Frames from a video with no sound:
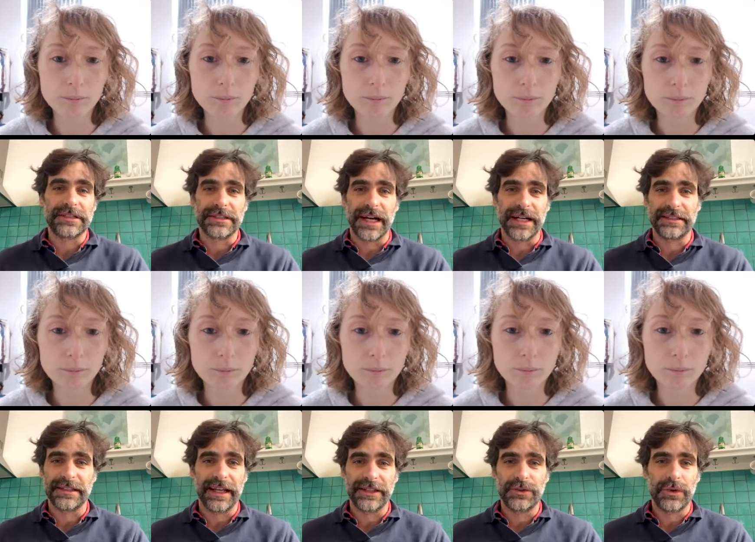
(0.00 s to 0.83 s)
Speaker 1: started
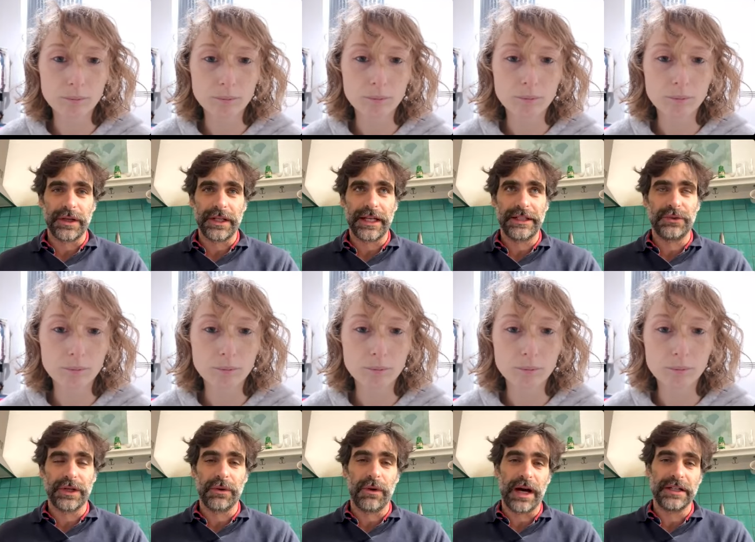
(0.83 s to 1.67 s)
like
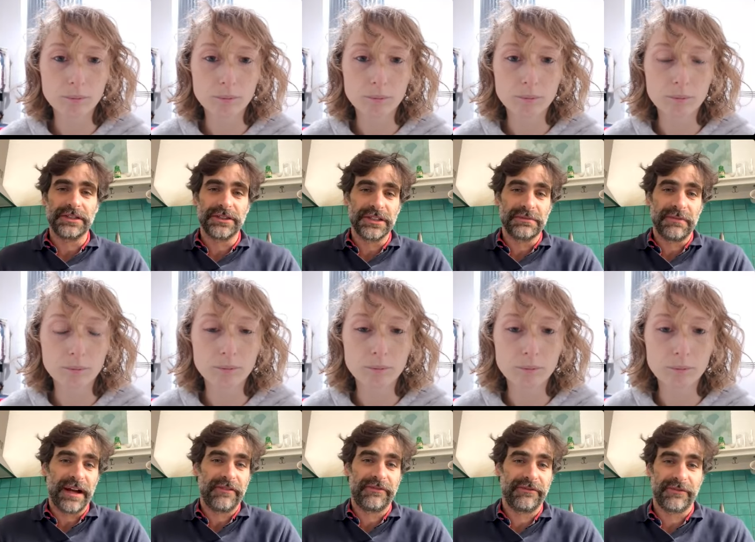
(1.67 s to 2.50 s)
2021, so it's my
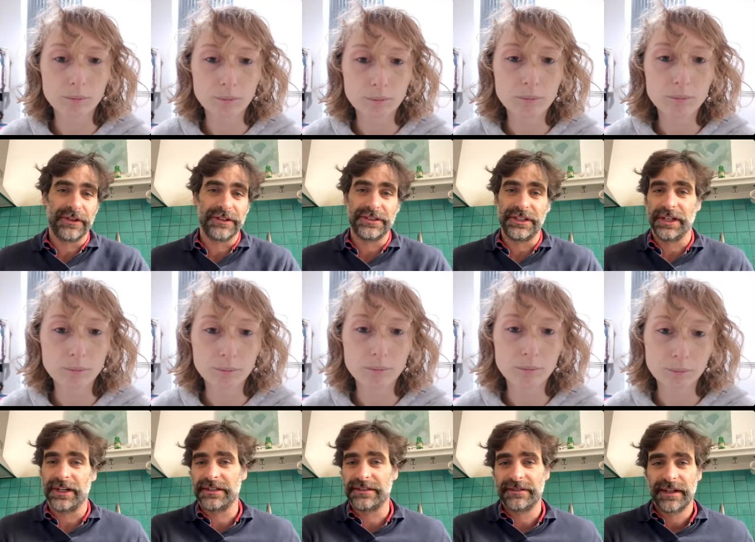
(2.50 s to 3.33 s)
first year
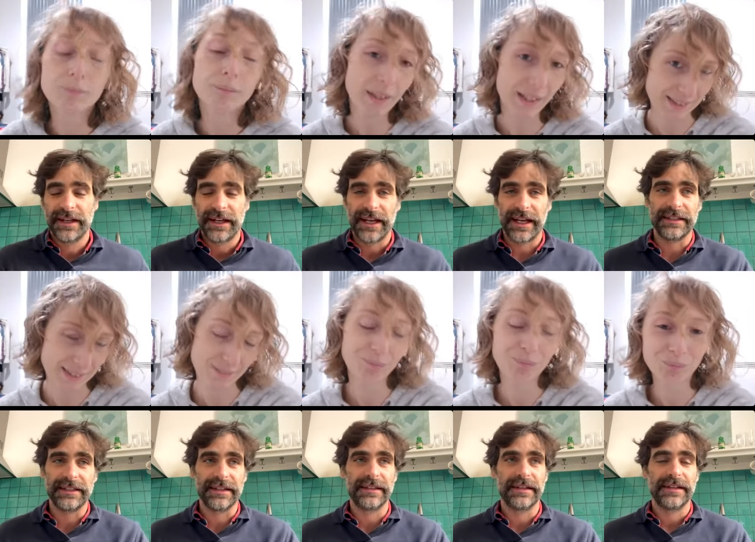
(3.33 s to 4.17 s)
as
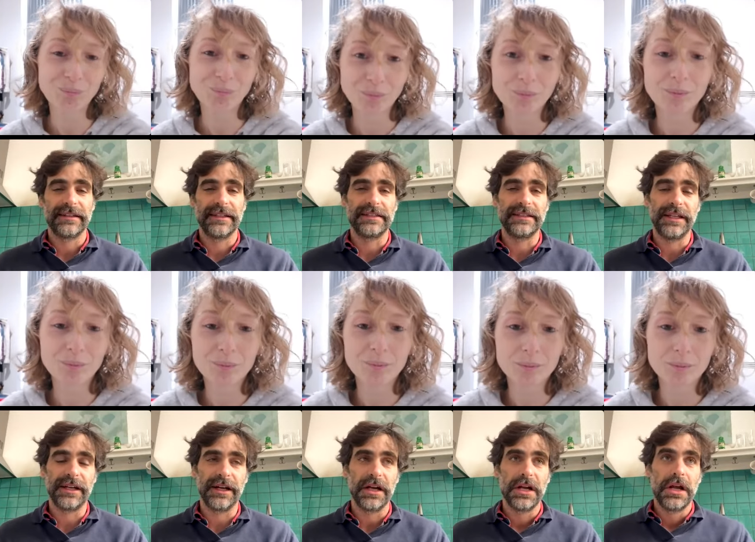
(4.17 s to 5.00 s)
this
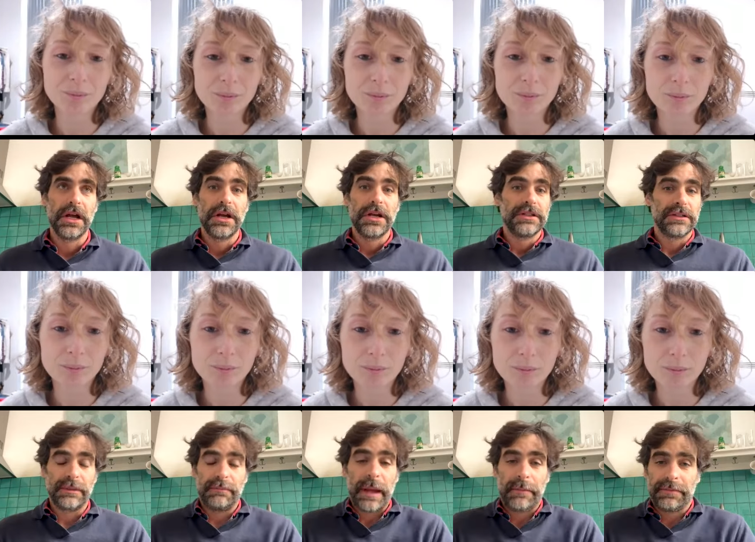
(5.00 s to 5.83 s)
year. So the
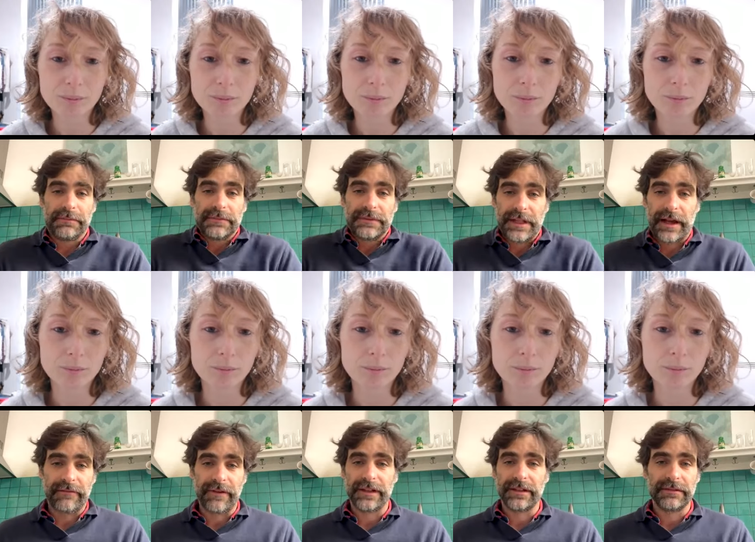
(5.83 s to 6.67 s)
people,
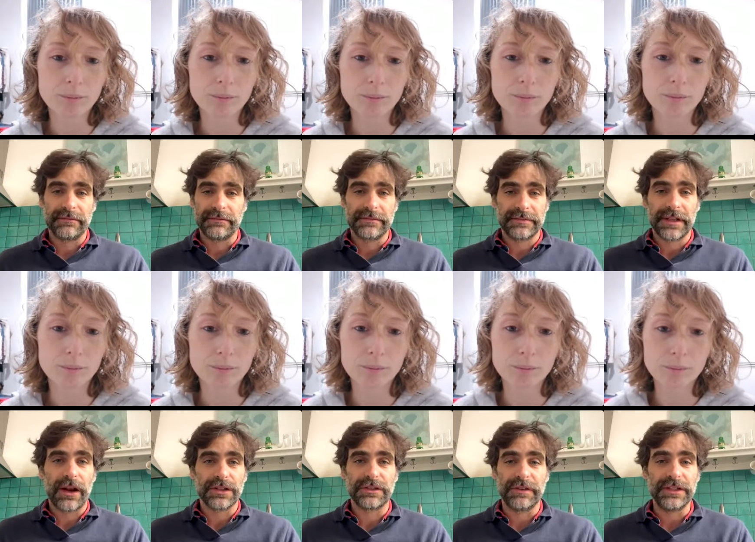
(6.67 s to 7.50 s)
there's
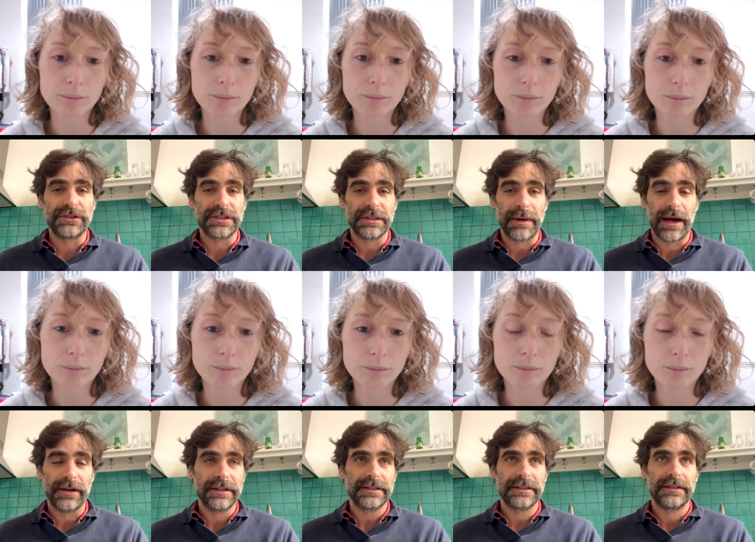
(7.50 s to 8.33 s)
lots of interest about
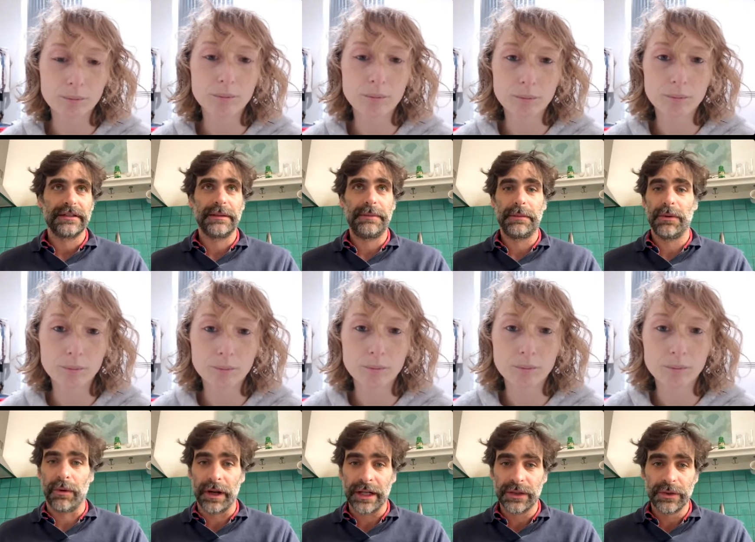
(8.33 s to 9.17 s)
it. The people
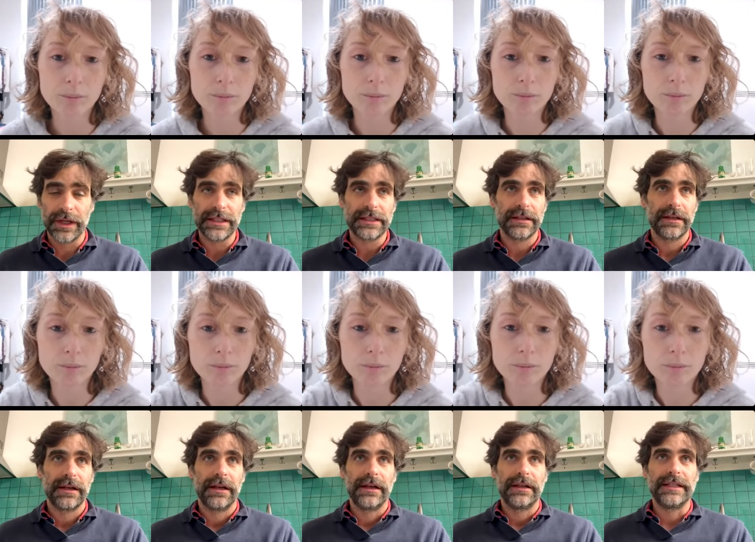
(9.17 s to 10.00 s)
want to do it.
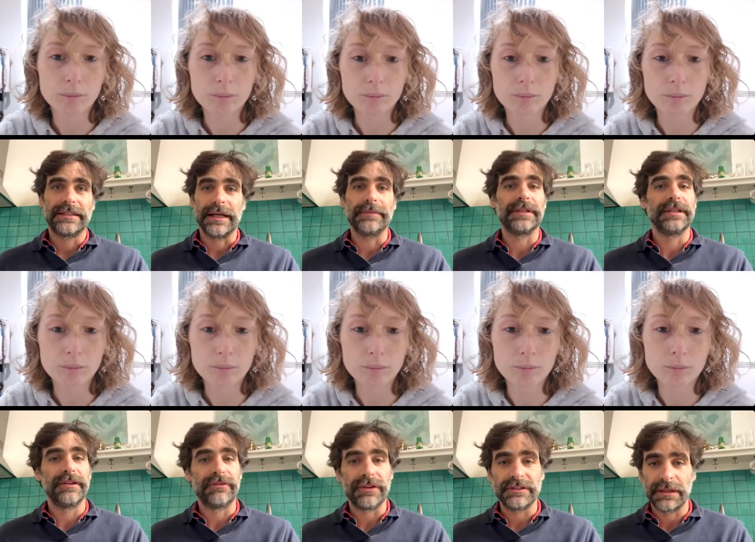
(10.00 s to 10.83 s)
It's something
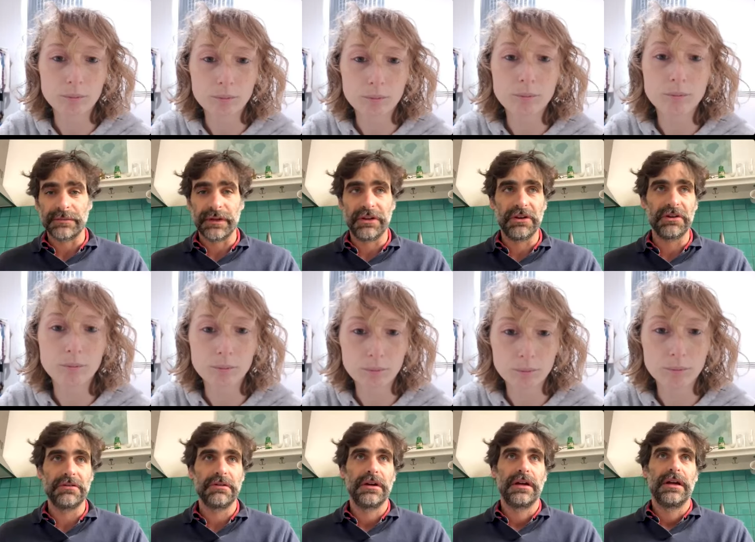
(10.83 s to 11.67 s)
different, something
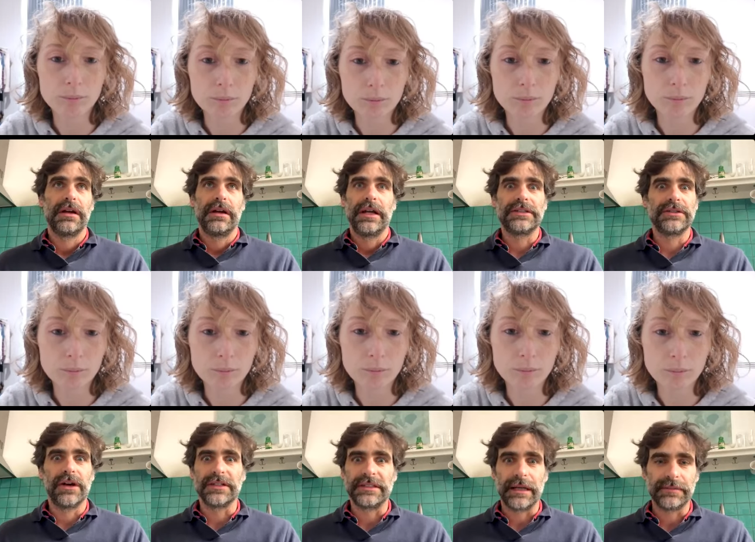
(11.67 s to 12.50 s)
new. It's
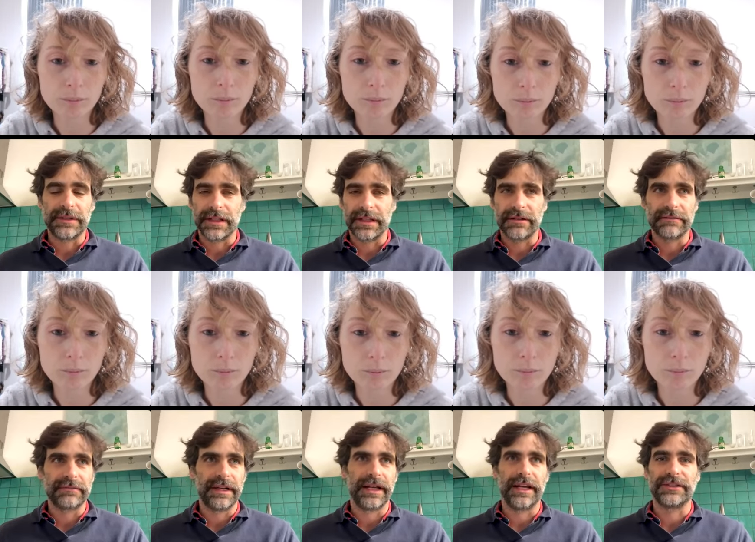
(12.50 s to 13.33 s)
not something
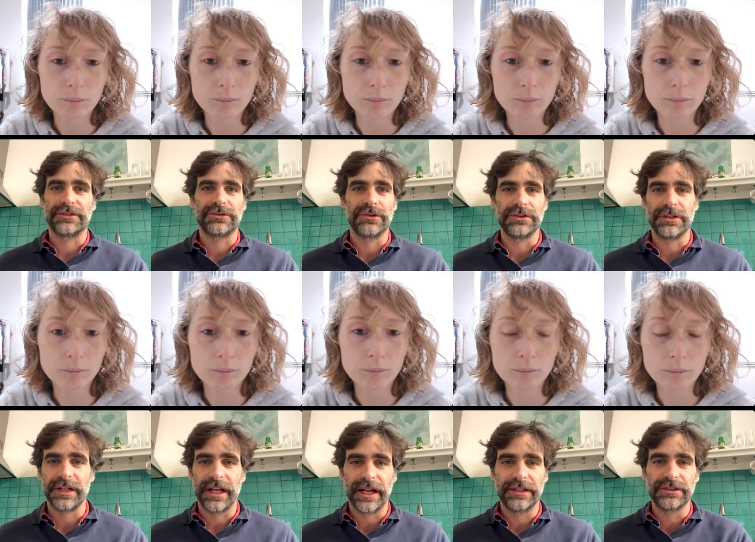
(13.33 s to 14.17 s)
like
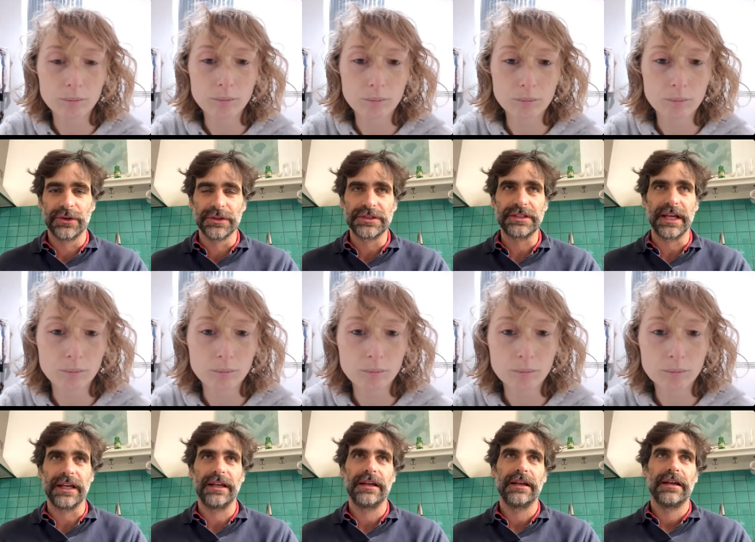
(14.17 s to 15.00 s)
extraordinary, exhausting.